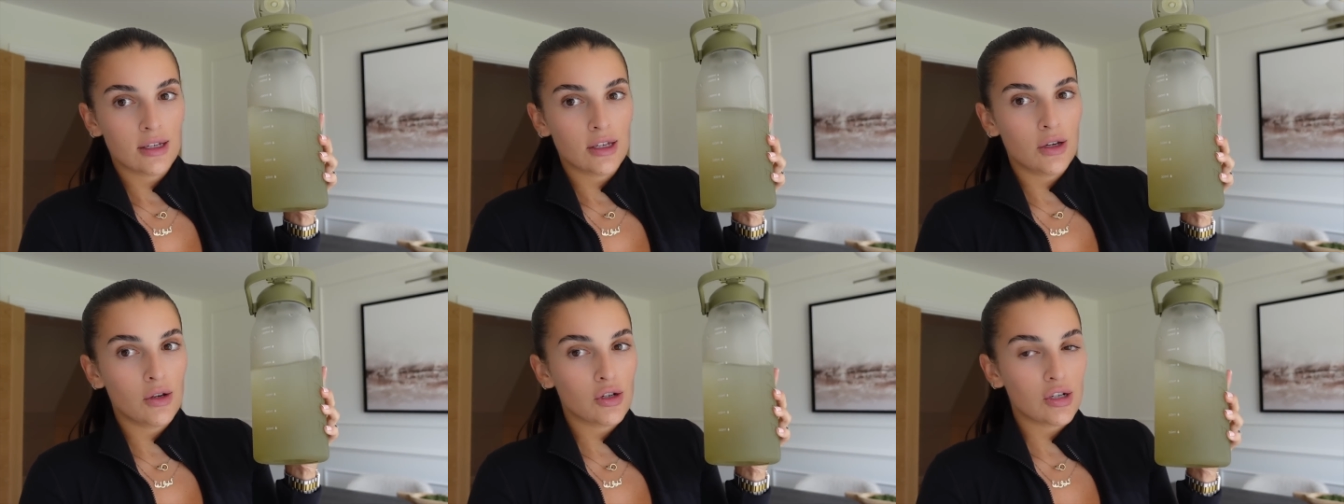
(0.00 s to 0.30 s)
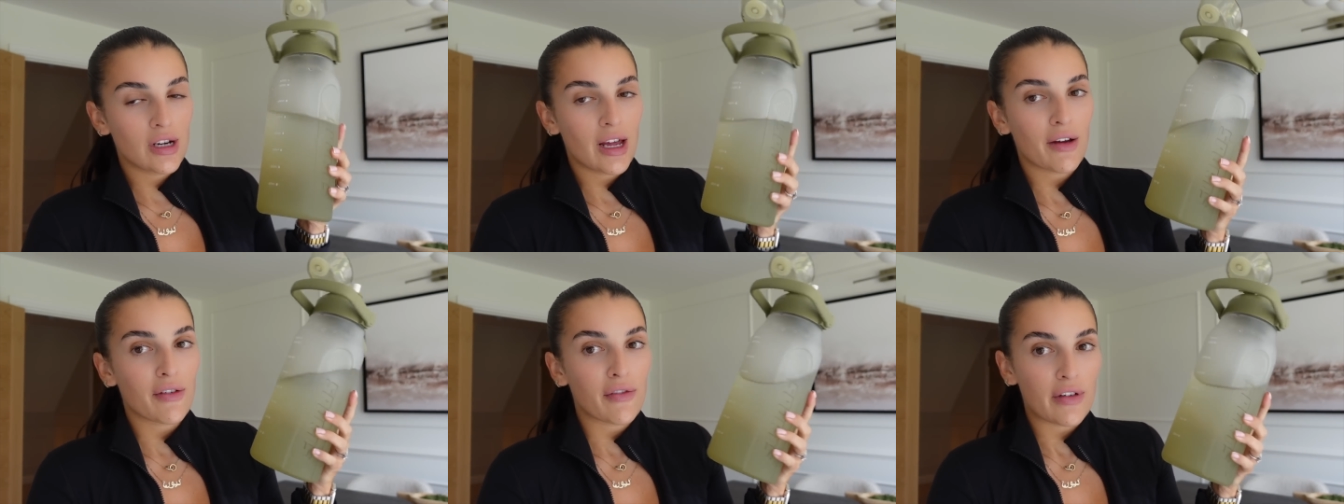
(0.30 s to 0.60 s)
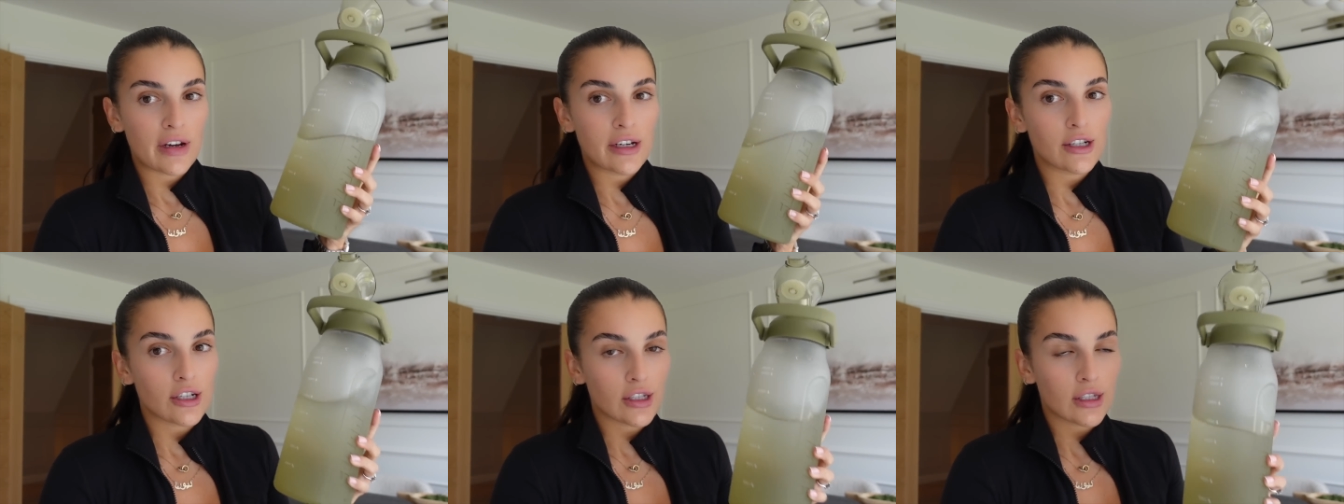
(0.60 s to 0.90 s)
Usually I
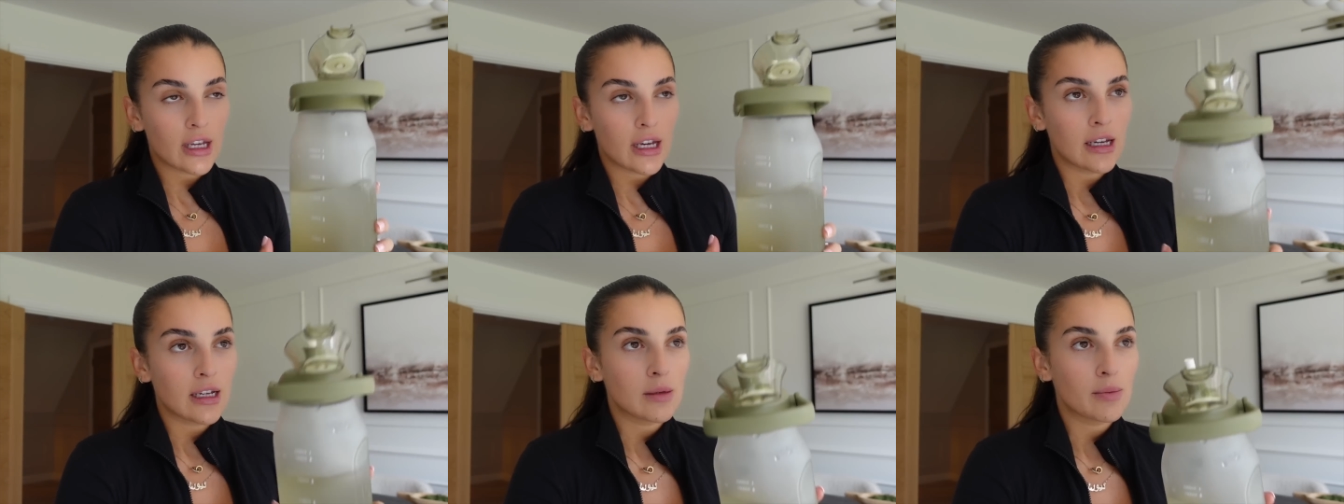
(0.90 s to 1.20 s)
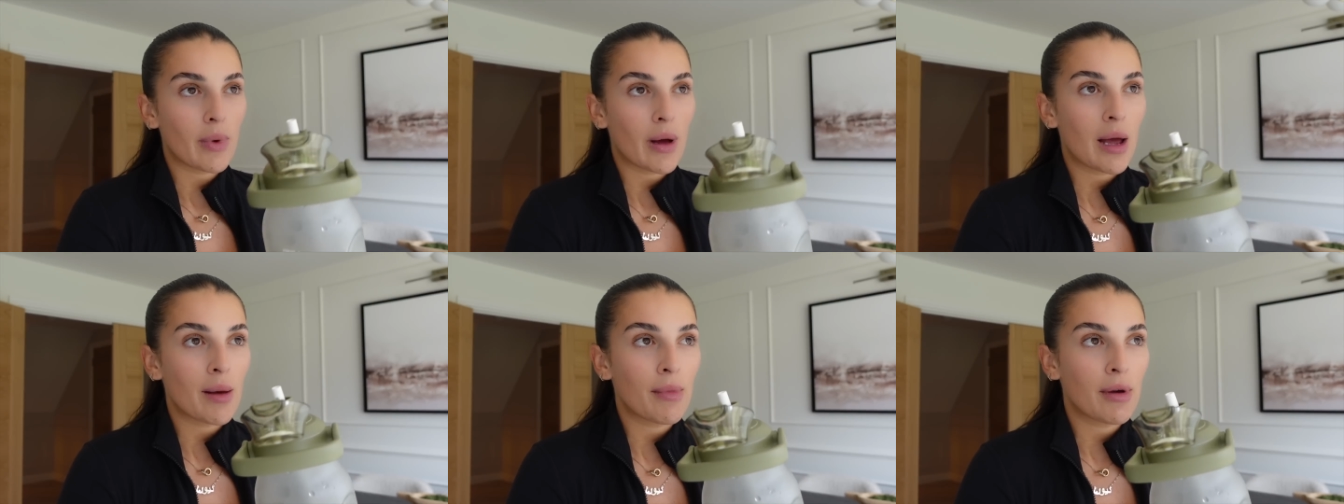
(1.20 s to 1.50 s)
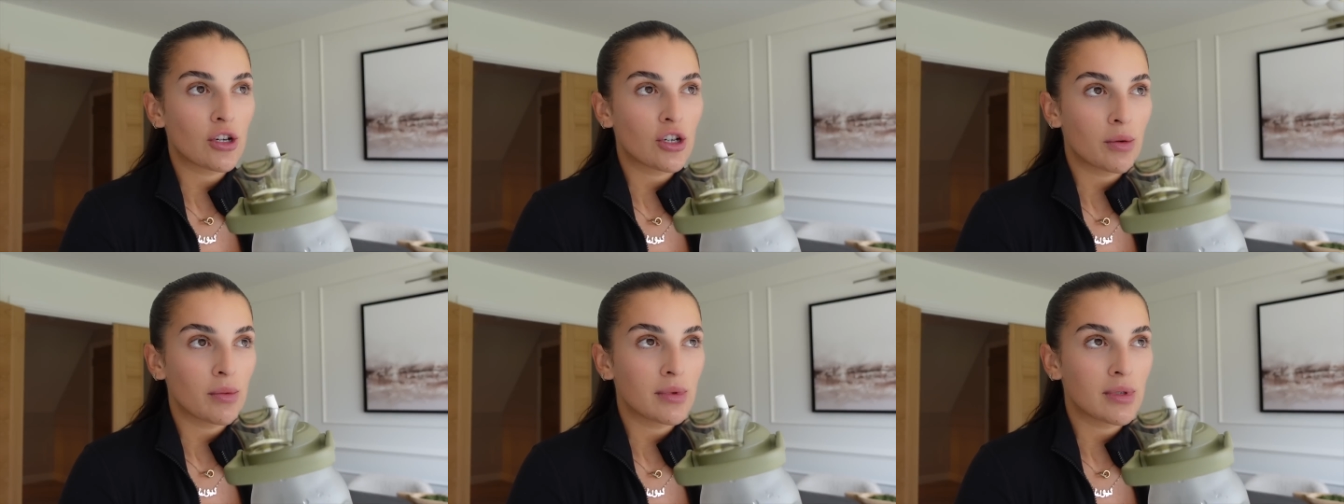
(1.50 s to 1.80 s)
finish this by my
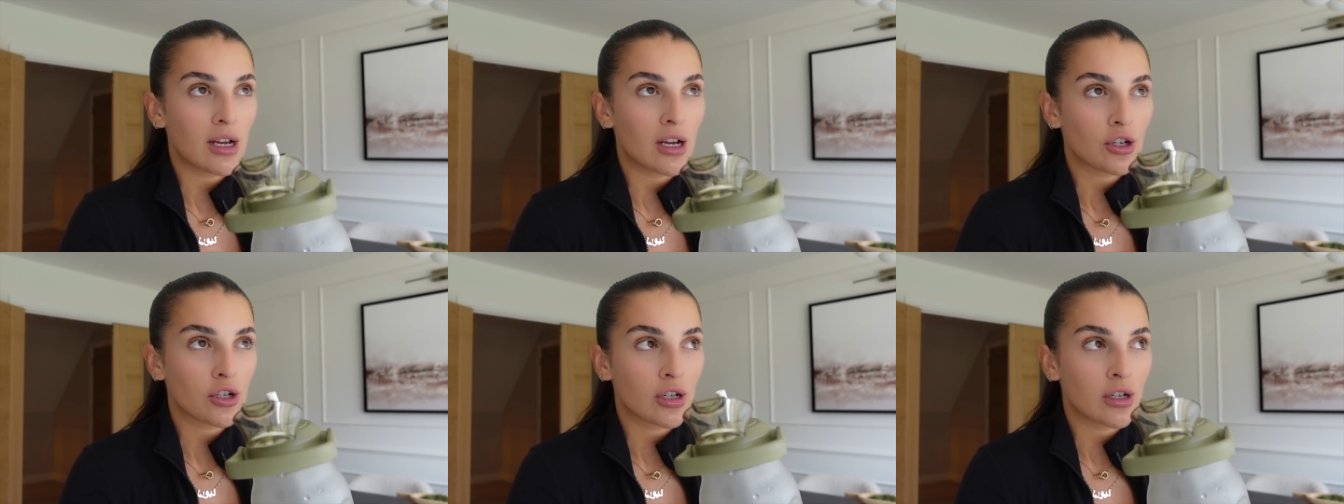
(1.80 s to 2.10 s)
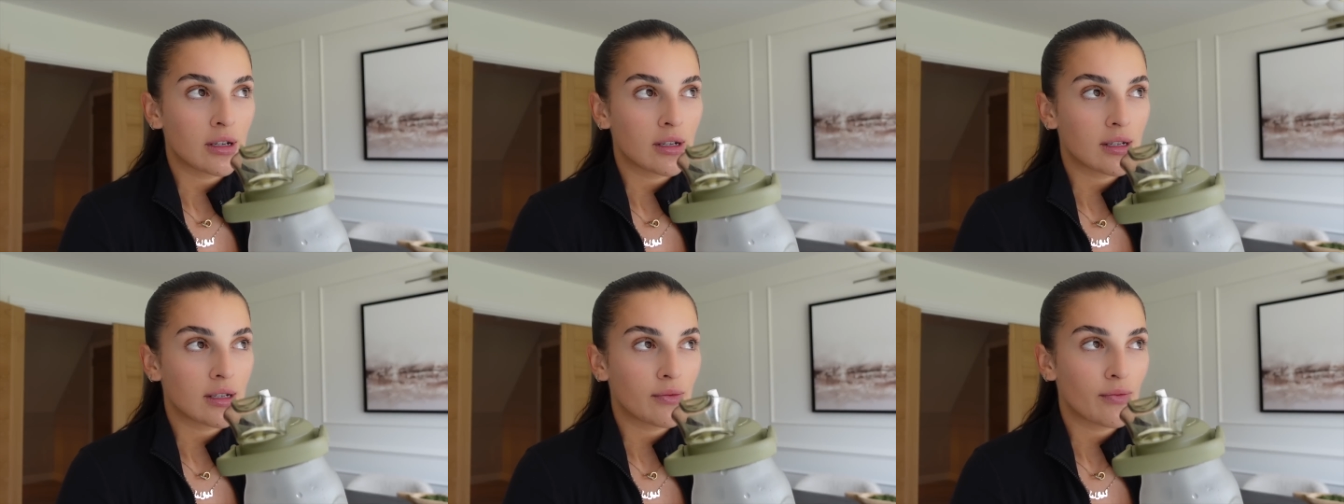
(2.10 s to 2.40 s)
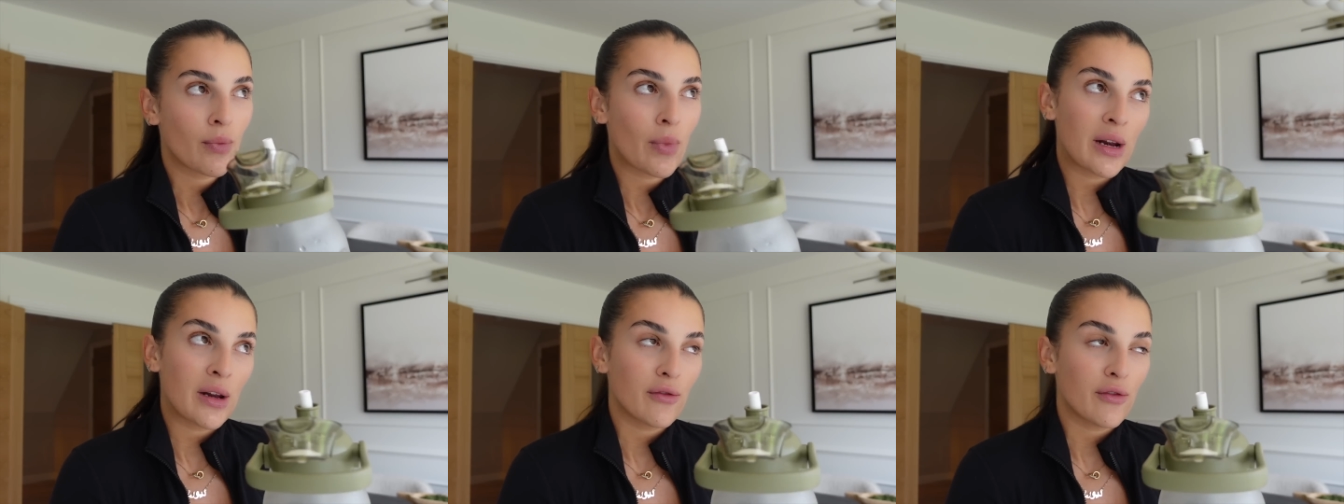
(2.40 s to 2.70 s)
gym session. It's
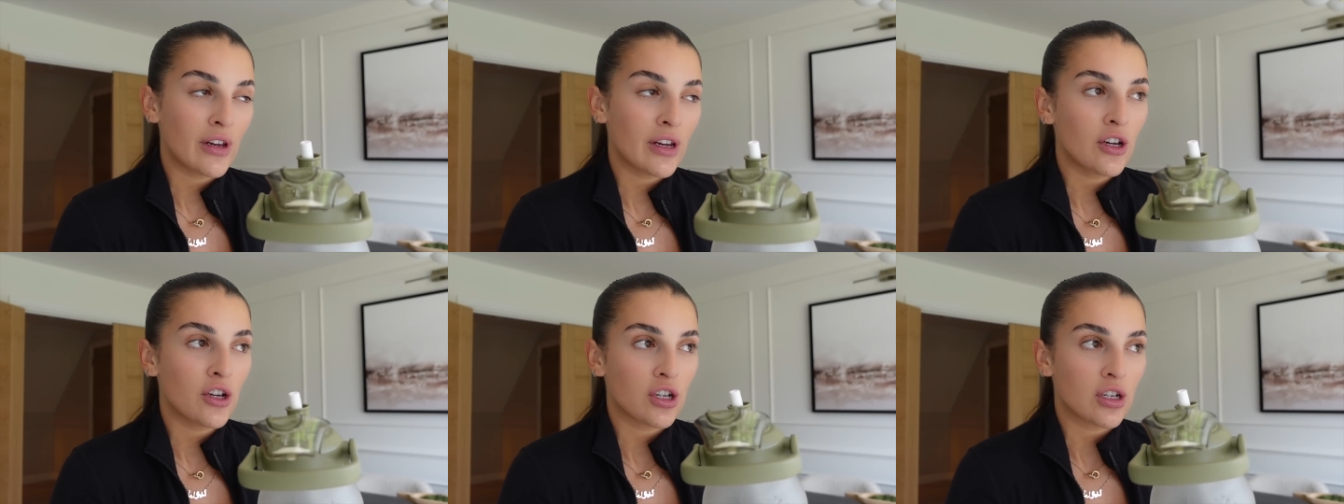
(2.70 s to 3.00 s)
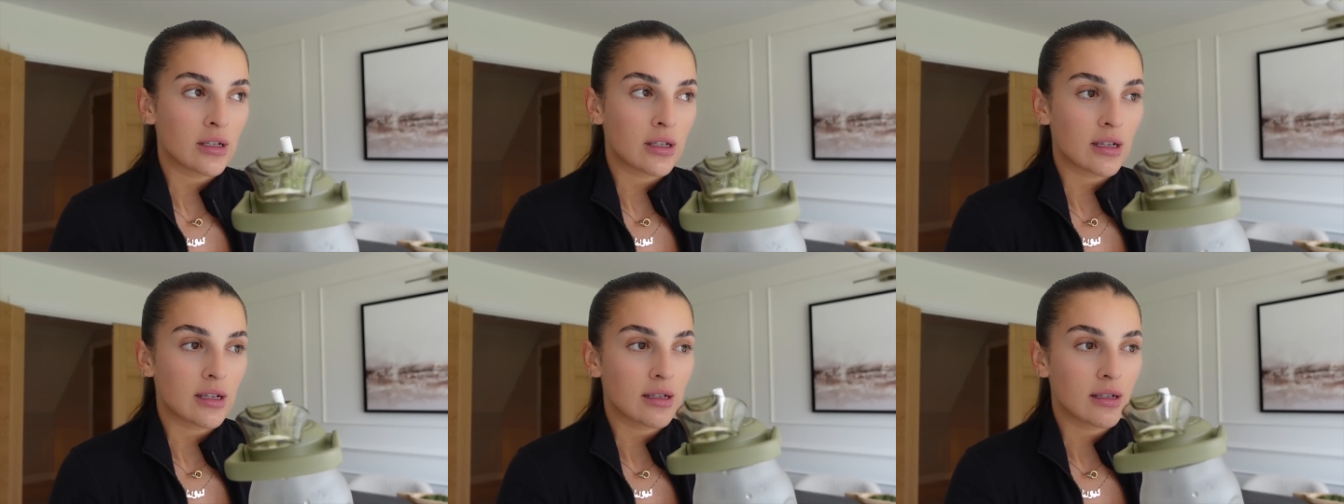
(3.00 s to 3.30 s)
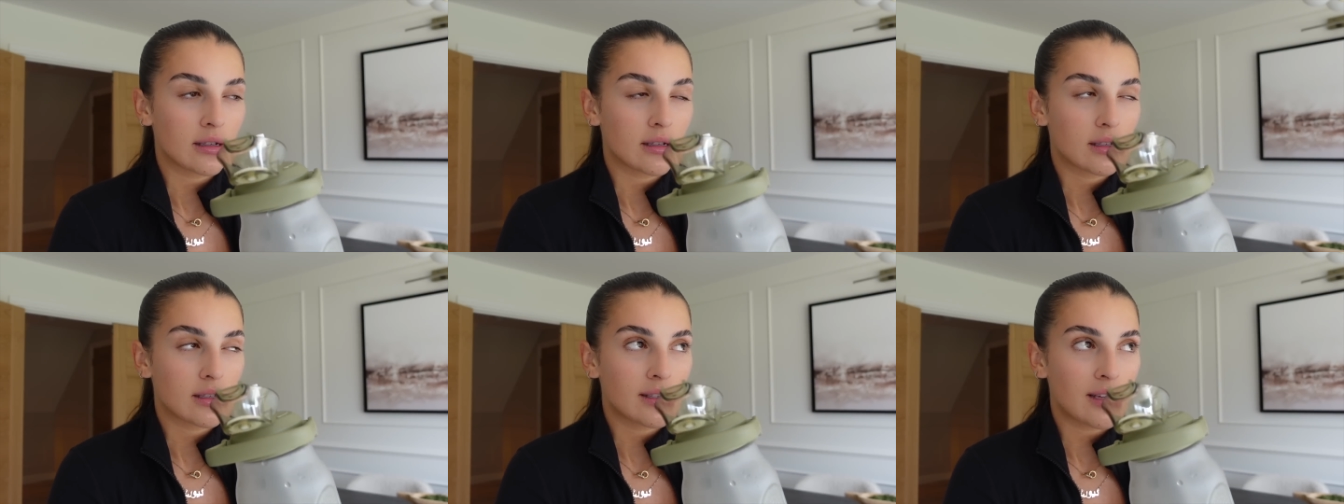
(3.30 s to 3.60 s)
when it finishes at
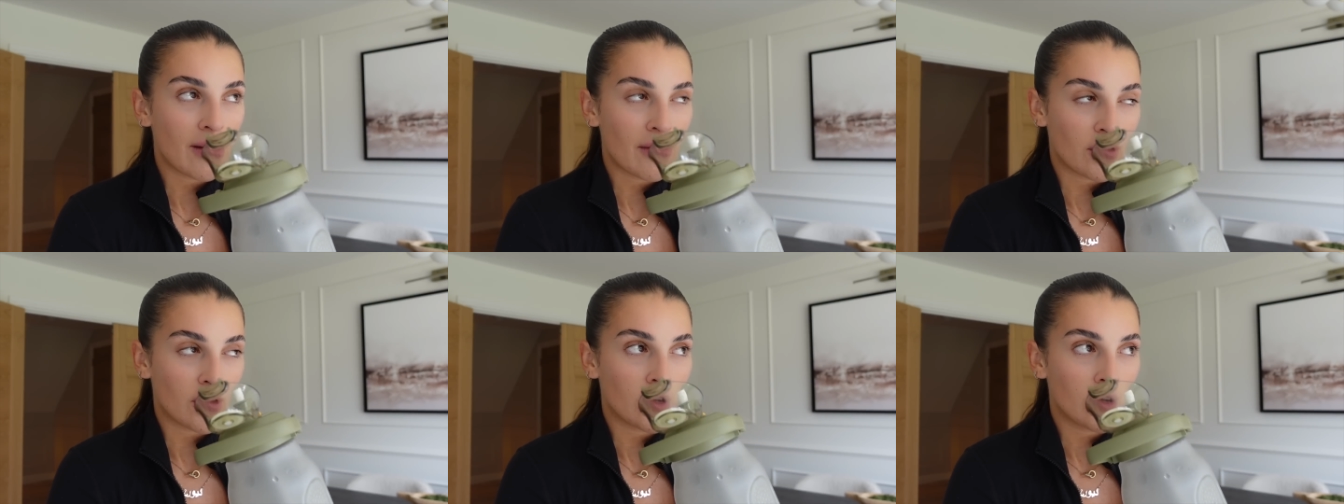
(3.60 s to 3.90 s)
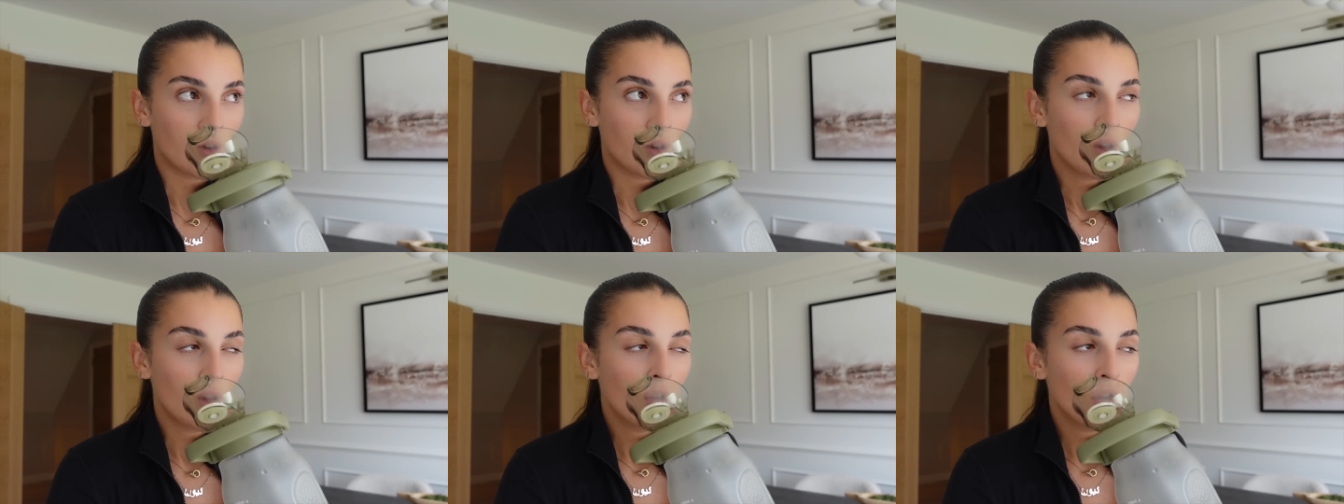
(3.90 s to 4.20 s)
seven.